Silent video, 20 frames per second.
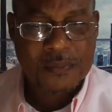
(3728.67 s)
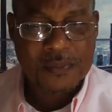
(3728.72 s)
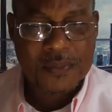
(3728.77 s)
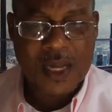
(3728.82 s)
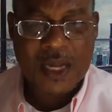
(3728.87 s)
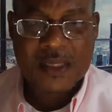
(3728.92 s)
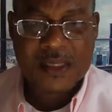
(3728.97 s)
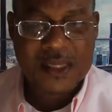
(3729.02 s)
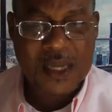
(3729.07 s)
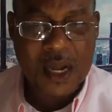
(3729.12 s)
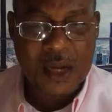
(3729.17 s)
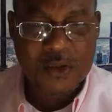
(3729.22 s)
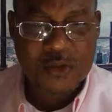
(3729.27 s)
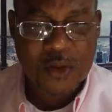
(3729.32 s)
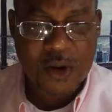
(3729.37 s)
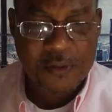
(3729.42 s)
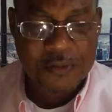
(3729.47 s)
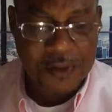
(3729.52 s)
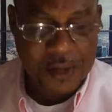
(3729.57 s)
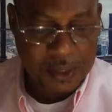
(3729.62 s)
That sounds
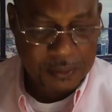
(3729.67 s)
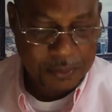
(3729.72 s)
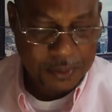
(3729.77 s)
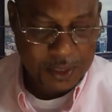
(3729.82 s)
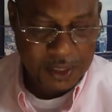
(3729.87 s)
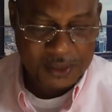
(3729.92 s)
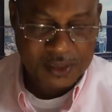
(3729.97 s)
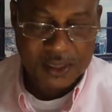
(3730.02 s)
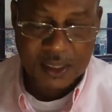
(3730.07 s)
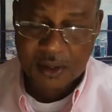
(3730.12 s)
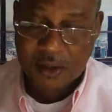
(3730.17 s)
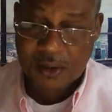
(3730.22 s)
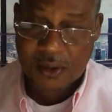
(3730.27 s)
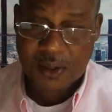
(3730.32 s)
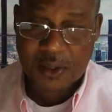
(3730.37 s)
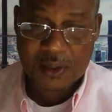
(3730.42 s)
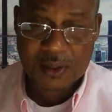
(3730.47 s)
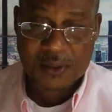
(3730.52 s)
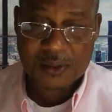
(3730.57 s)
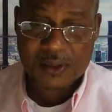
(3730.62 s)
rough, eh? Because there
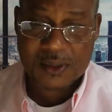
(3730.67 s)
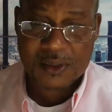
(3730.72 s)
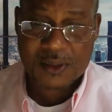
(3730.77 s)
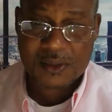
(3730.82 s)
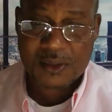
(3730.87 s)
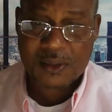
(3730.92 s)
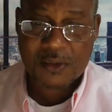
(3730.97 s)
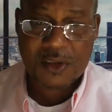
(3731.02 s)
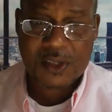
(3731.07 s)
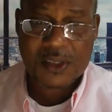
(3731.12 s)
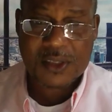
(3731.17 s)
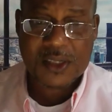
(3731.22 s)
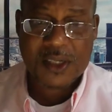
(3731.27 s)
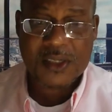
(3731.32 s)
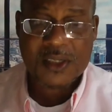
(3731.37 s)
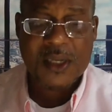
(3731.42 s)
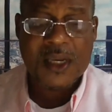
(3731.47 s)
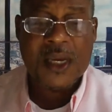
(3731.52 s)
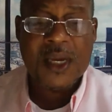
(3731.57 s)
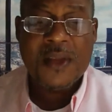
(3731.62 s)
are uh,
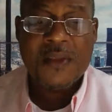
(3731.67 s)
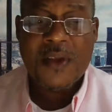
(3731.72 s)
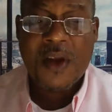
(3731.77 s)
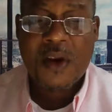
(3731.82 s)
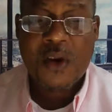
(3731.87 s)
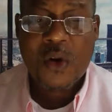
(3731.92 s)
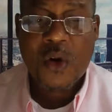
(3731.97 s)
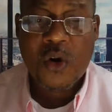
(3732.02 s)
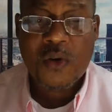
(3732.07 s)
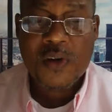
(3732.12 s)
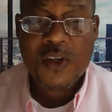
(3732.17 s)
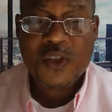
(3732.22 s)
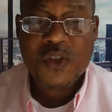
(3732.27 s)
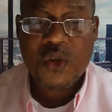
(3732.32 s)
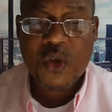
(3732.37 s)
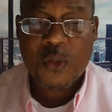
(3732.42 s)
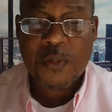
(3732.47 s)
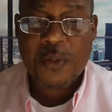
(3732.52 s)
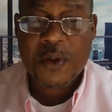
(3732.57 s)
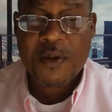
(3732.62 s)
Christians, there are over
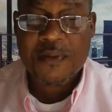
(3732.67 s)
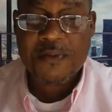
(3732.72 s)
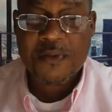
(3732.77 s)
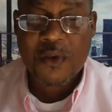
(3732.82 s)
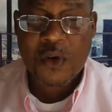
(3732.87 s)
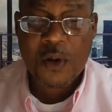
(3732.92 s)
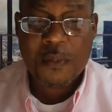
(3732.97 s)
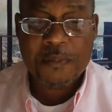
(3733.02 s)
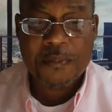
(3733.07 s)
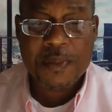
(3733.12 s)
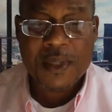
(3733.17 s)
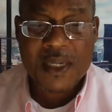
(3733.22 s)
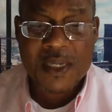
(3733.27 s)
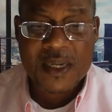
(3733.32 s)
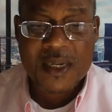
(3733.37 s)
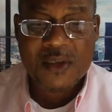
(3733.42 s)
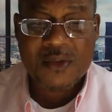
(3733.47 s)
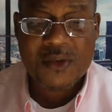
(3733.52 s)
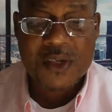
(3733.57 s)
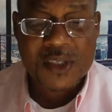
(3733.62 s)
2.4
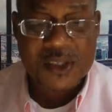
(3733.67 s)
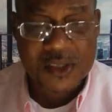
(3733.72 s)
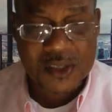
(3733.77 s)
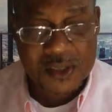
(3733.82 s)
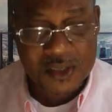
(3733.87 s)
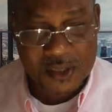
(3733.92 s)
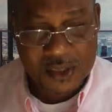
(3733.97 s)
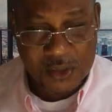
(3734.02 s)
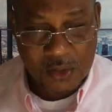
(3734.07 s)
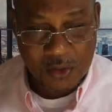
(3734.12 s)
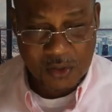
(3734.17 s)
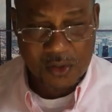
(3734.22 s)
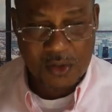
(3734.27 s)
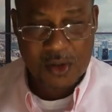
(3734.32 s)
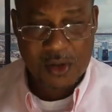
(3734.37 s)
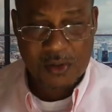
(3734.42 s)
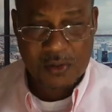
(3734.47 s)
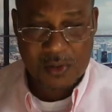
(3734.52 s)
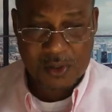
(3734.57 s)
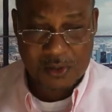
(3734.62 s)
billion Christians,
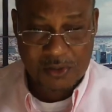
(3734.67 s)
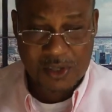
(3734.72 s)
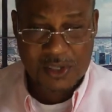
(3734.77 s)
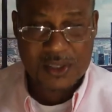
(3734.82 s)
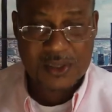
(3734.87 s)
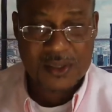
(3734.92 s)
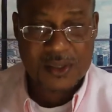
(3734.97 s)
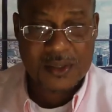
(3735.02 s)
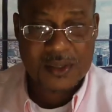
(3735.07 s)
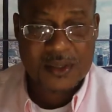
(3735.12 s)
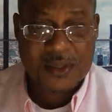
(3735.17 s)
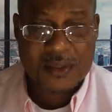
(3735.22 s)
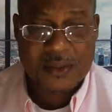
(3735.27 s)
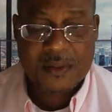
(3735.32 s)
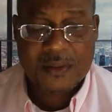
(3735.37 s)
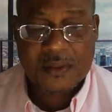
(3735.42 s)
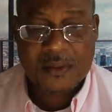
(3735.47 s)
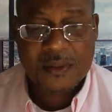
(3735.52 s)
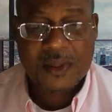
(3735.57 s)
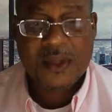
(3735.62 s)
so-called Christians
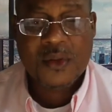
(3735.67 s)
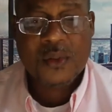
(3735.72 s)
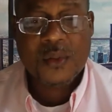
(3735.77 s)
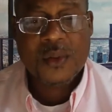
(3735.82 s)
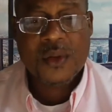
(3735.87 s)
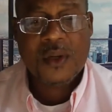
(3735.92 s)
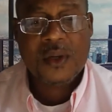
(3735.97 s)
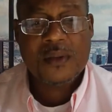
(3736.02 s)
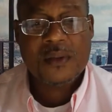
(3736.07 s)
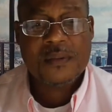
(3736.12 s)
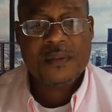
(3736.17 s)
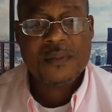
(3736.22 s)
in the world.